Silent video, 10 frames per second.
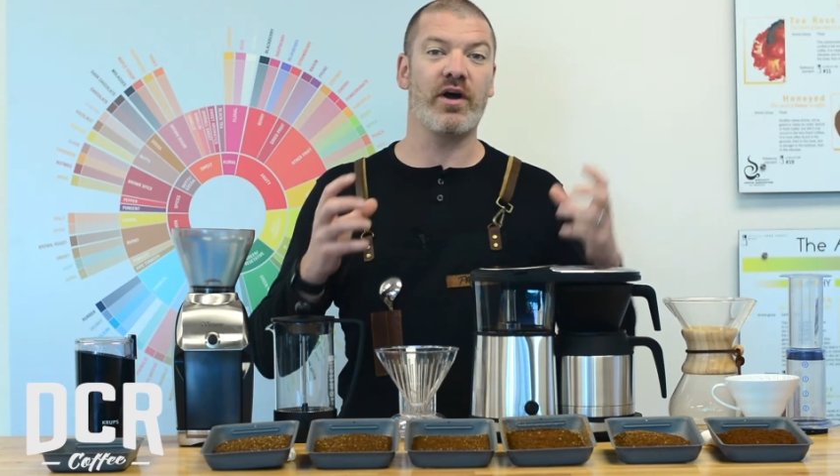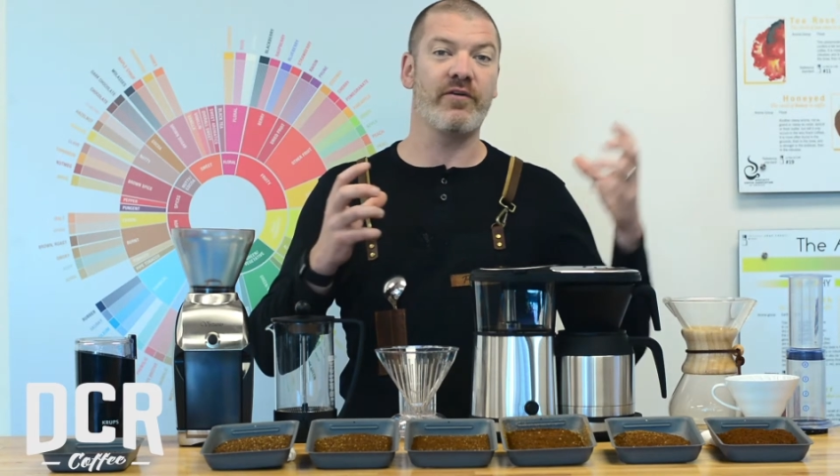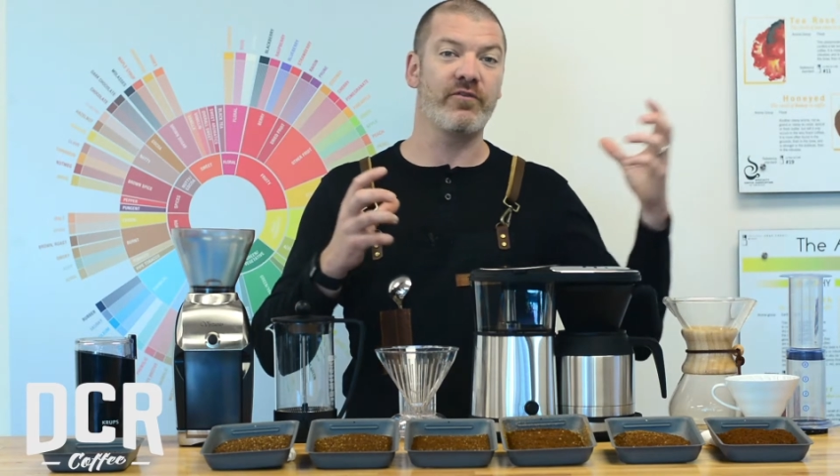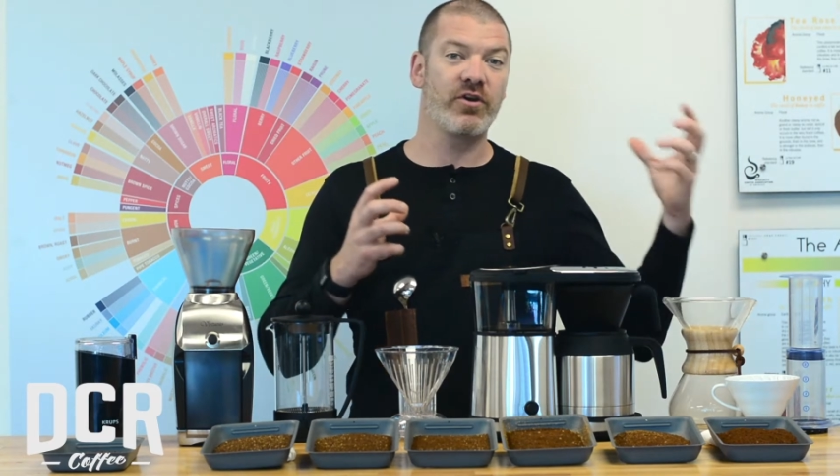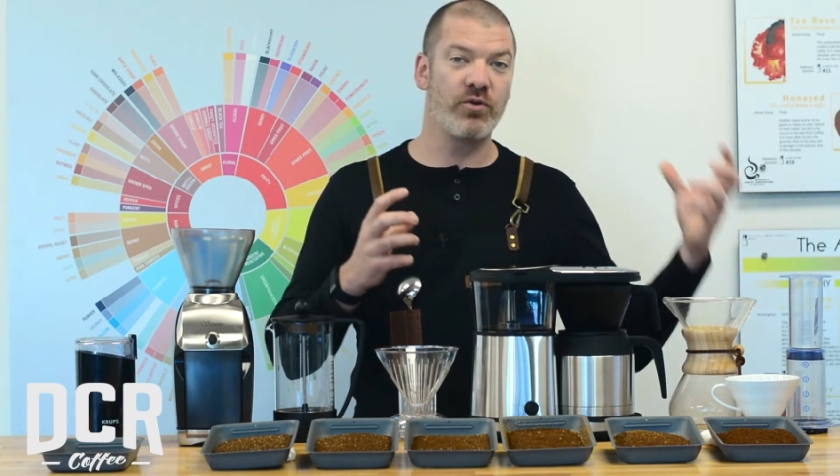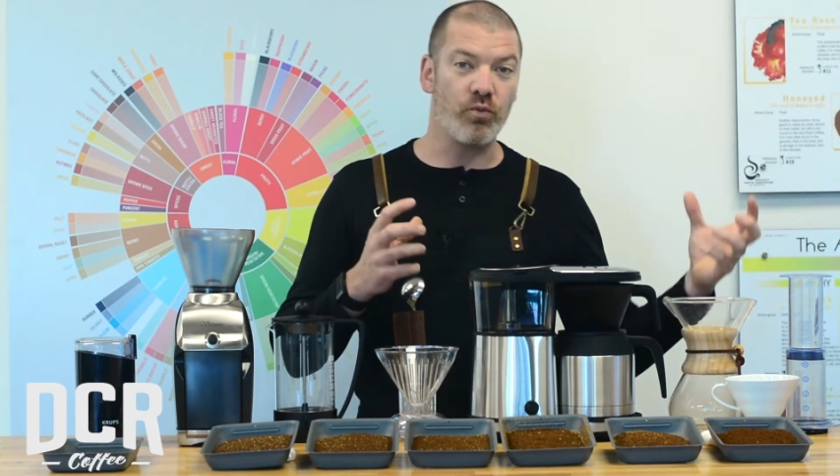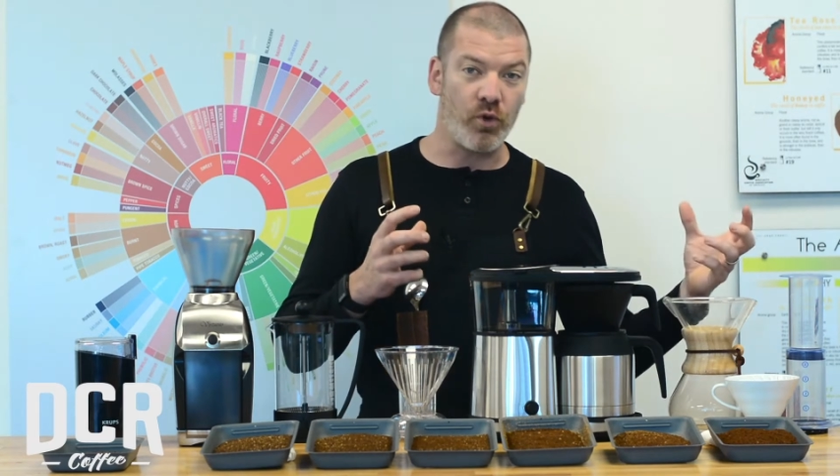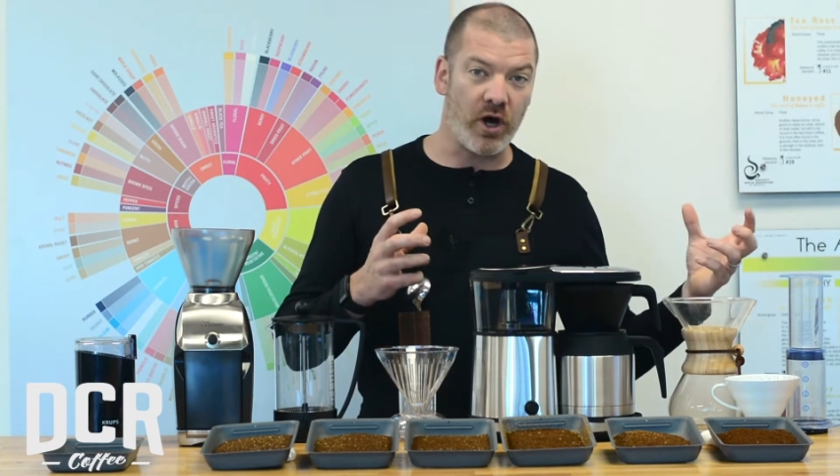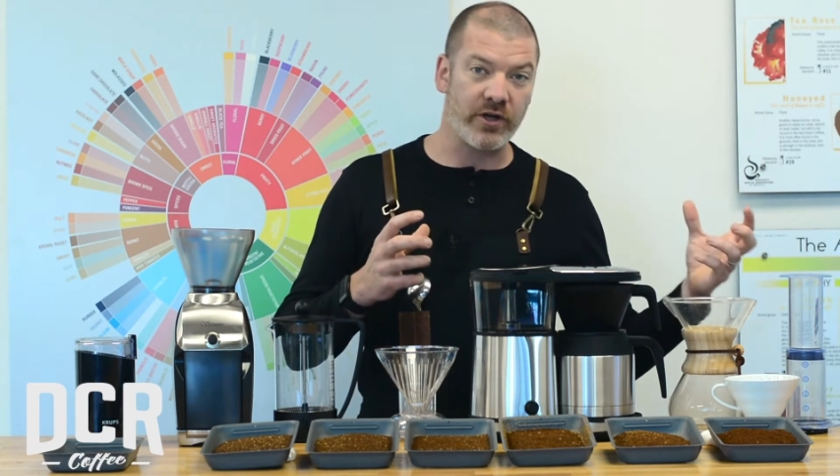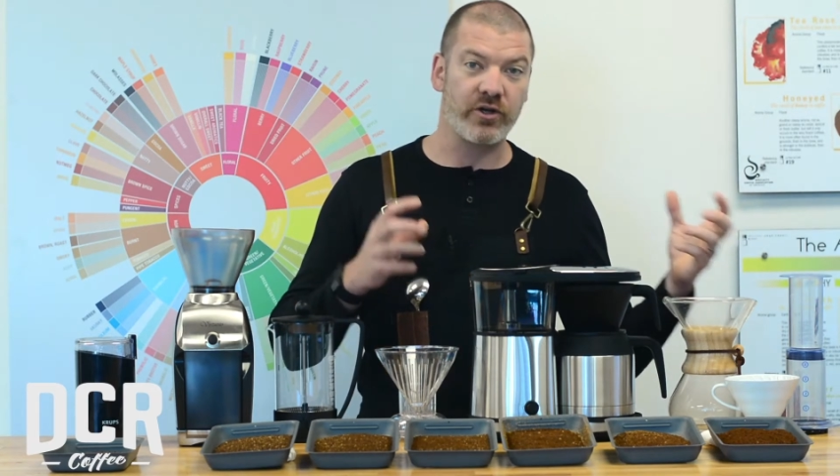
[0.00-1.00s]
of
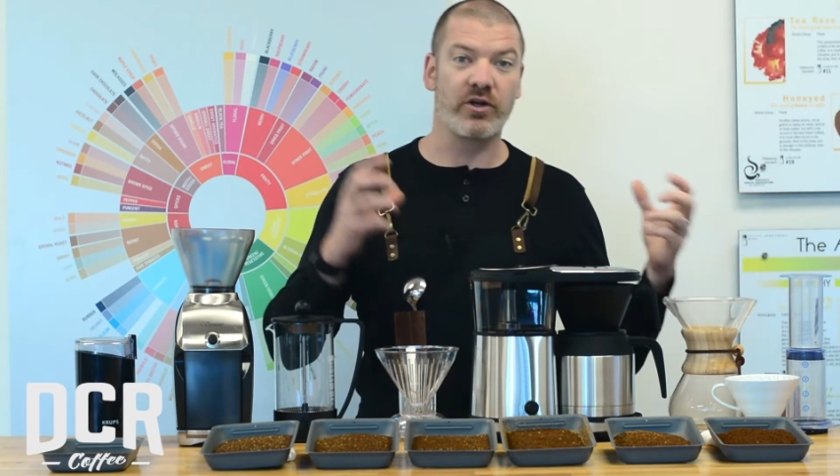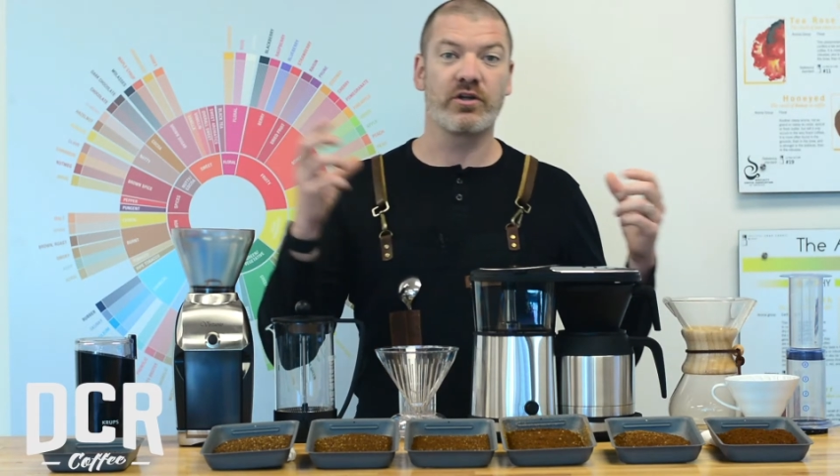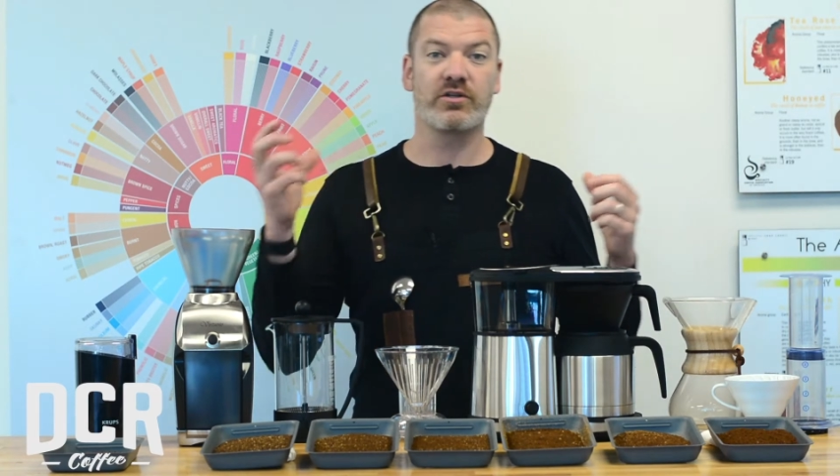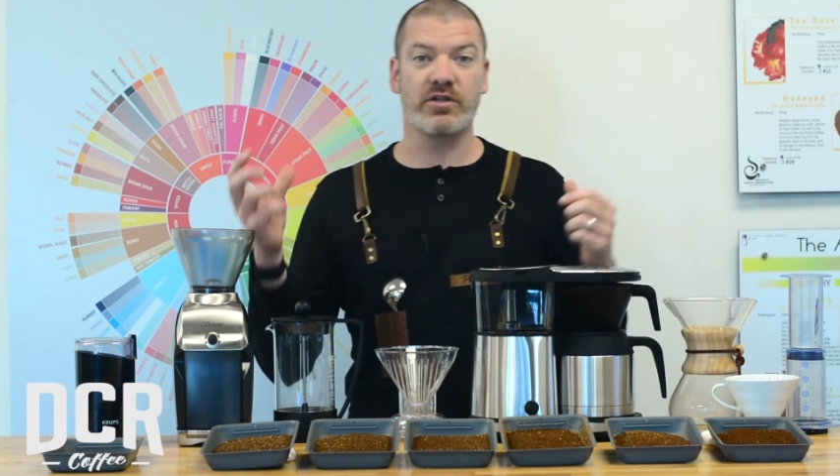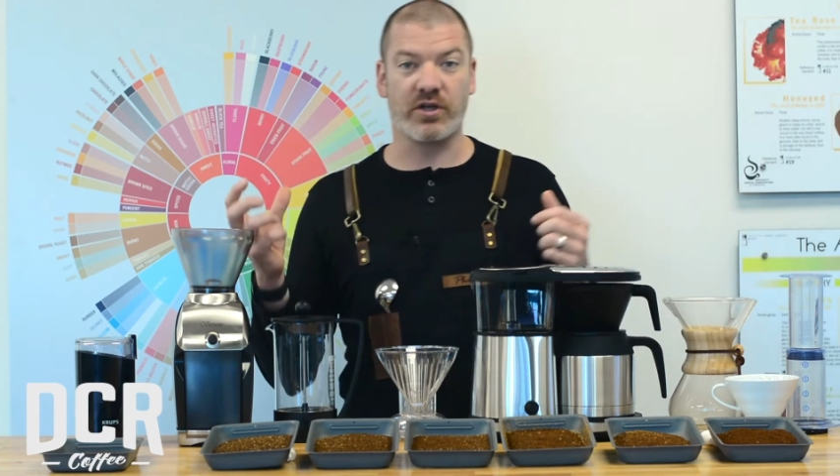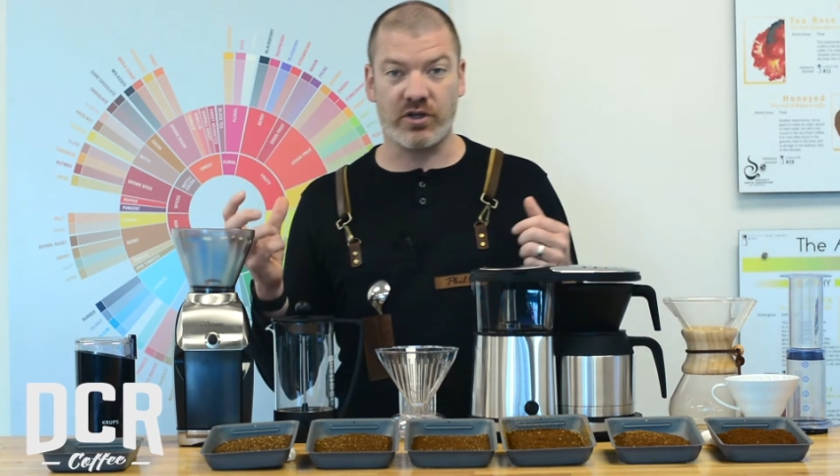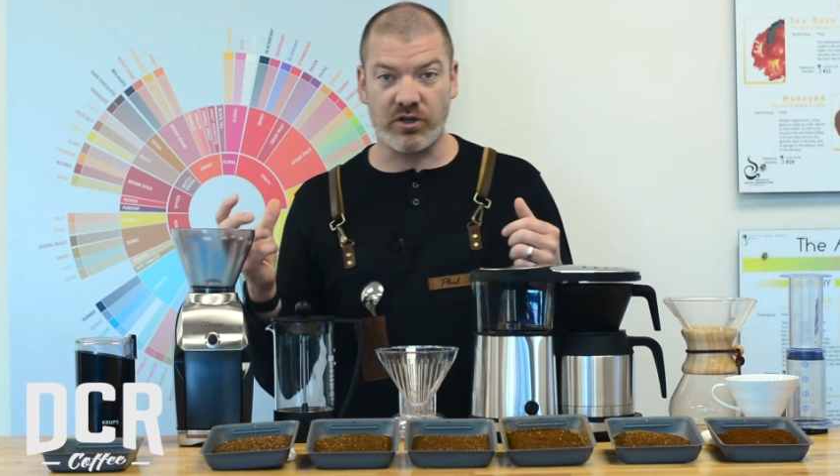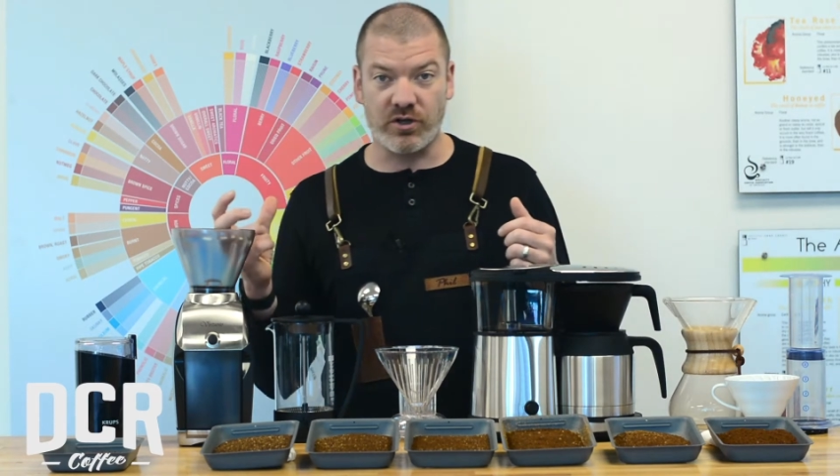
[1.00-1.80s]
water to